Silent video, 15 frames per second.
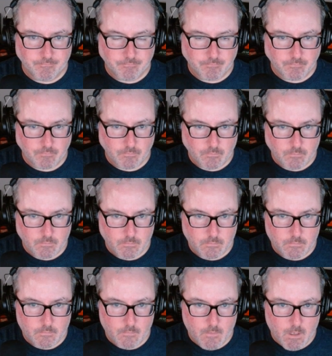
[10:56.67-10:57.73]

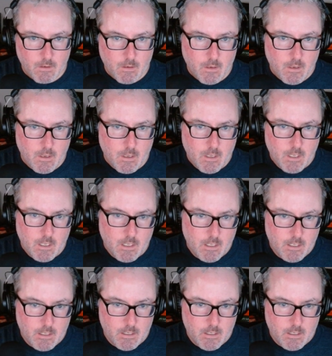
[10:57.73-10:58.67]
(silence)